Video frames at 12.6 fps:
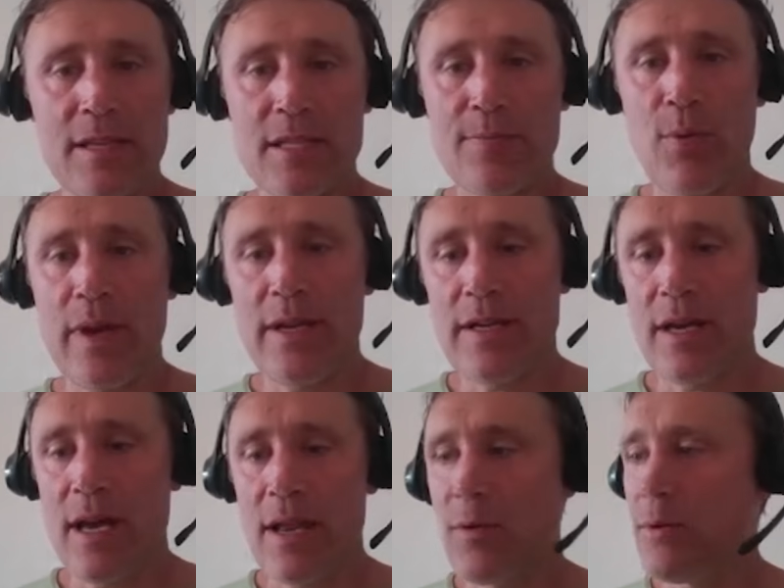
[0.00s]
point,
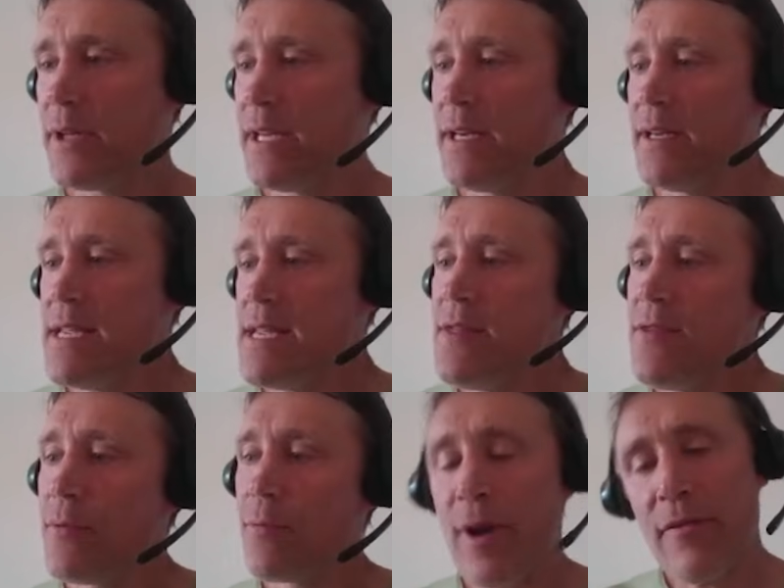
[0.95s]
I don't really need
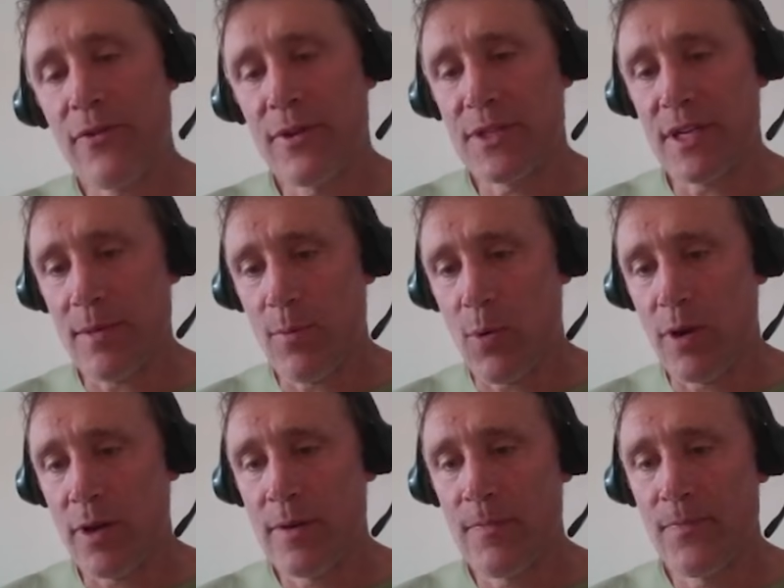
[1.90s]
the reference
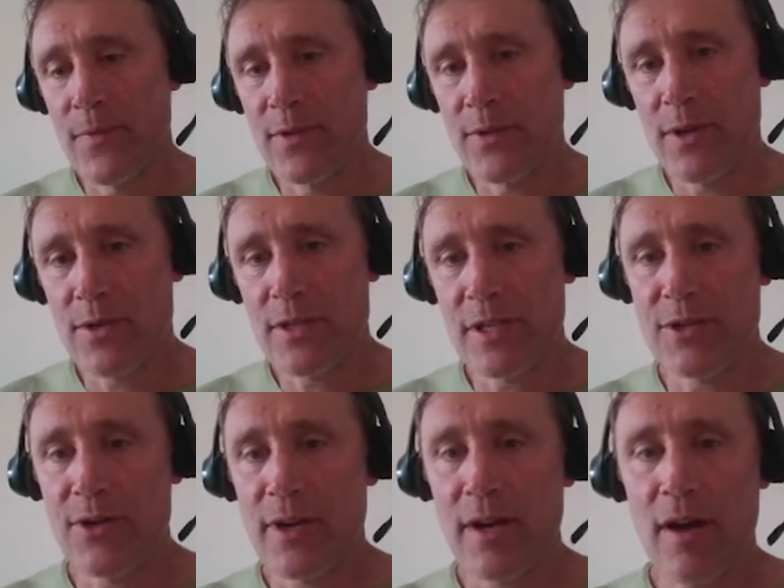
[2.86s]
anymore, so I usually
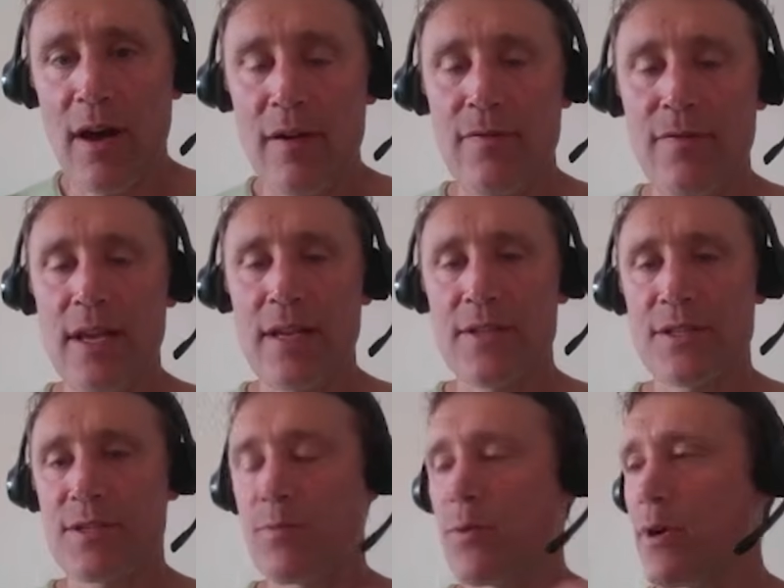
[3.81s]
turn it off and
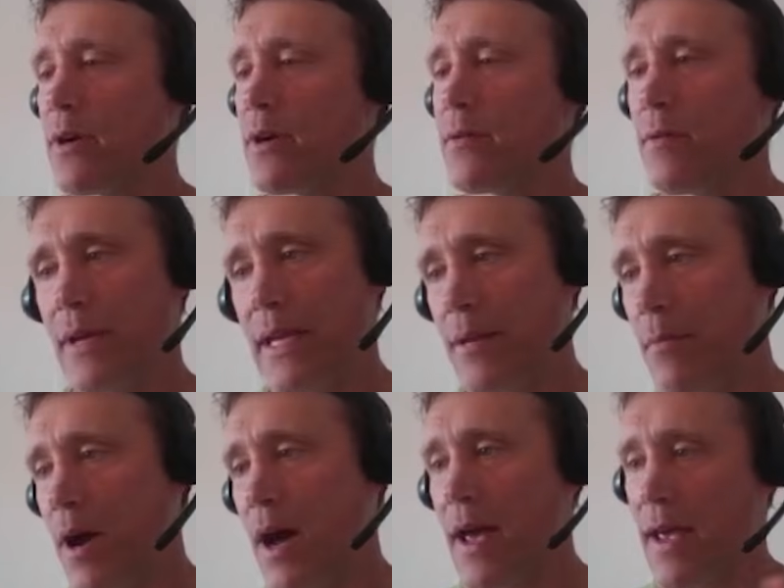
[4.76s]
just work in
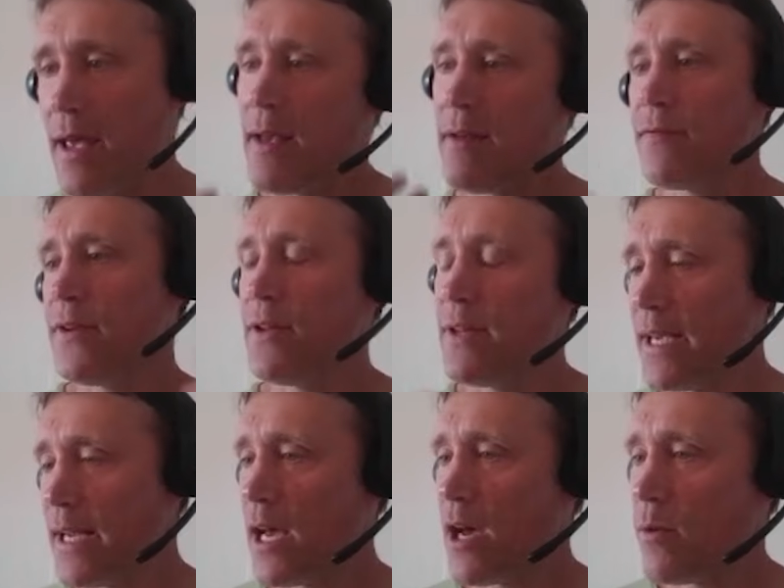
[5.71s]
Maya, feeling
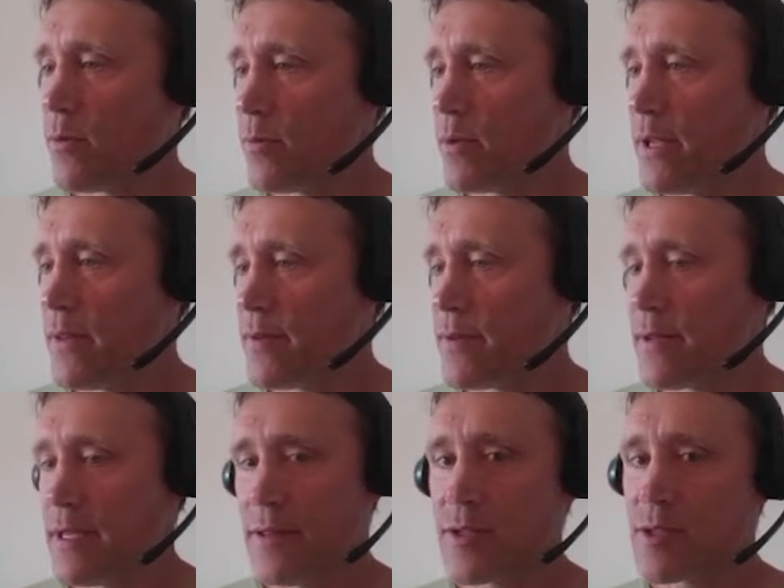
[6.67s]
it out in
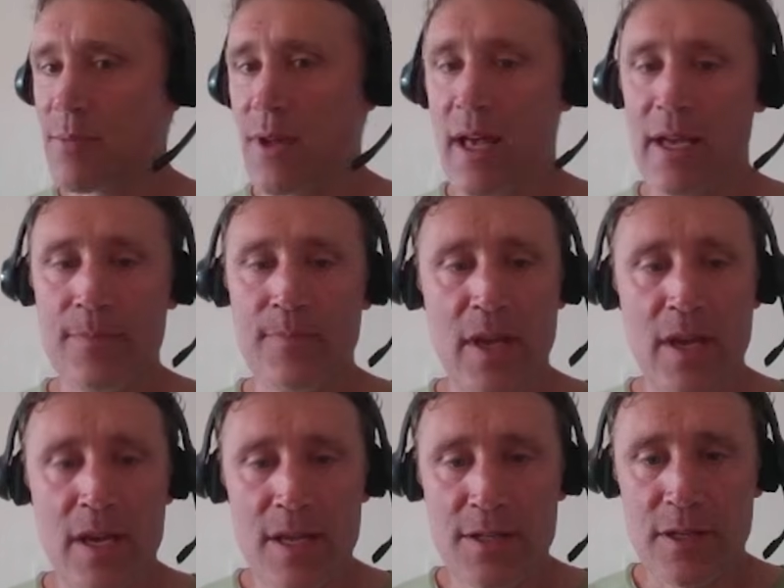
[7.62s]
the spline.
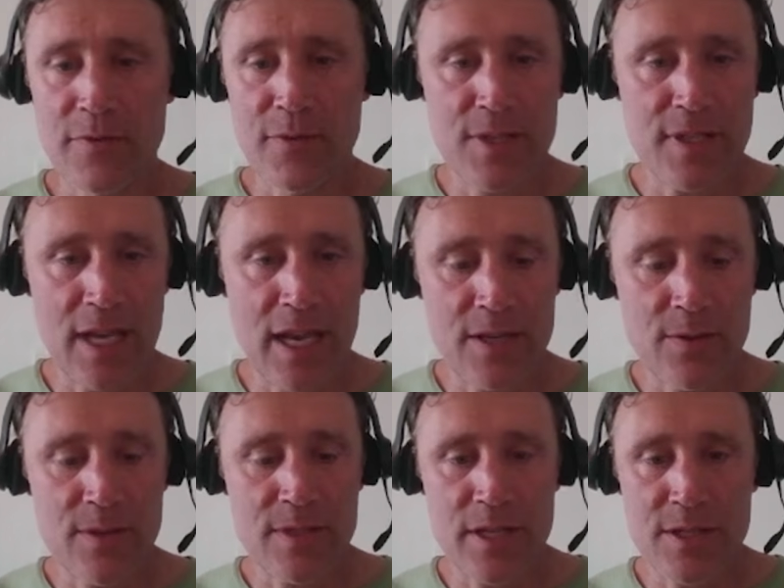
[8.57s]
So the first thing I do
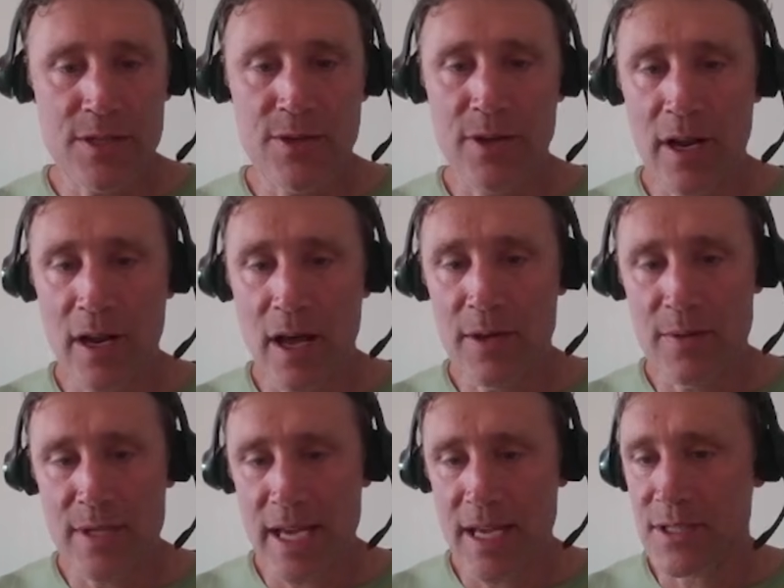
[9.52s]
is I just turn on auto
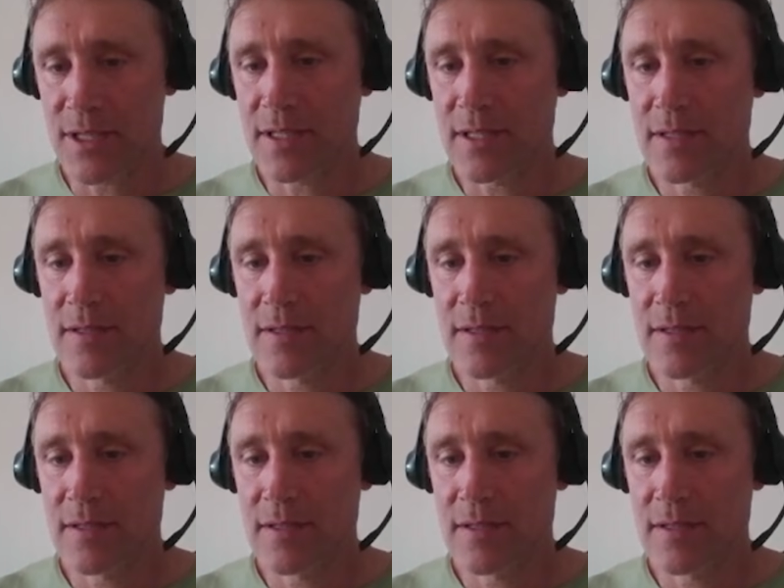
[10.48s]
tangent,